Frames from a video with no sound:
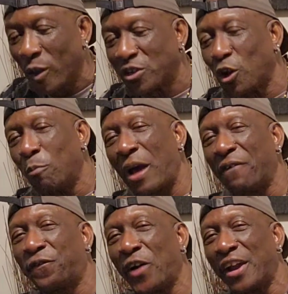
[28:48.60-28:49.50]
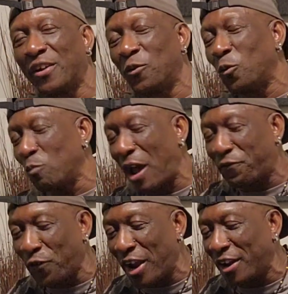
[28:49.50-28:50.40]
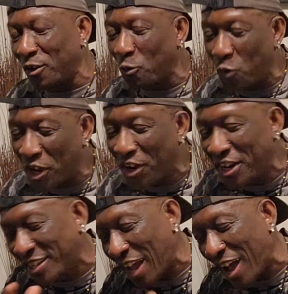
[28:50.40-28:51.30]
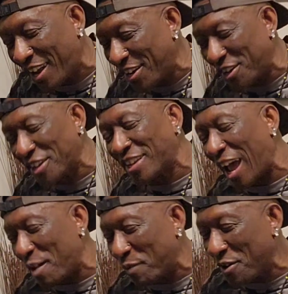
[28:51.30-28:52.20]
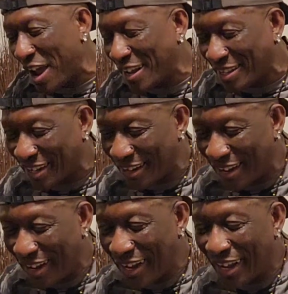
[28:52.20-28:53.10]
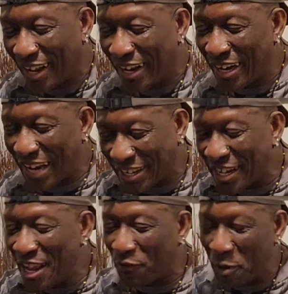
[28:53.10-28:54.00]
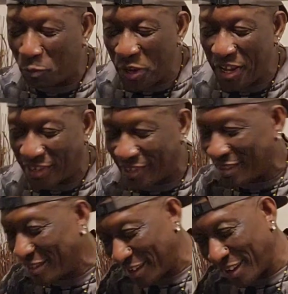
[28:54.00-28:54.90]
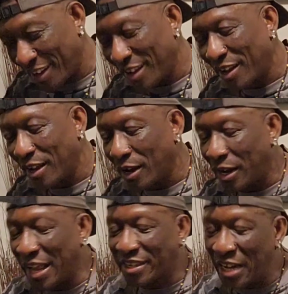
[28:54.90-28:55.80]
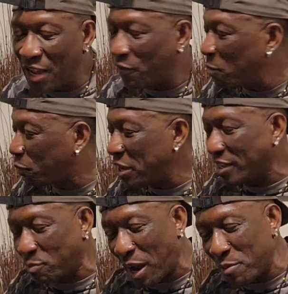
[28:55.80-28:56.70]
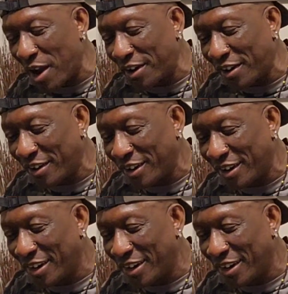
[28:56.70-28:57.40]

So, my friend, we're going to talk another time, all right? Let's live in peace. Let's live in peace, my brother.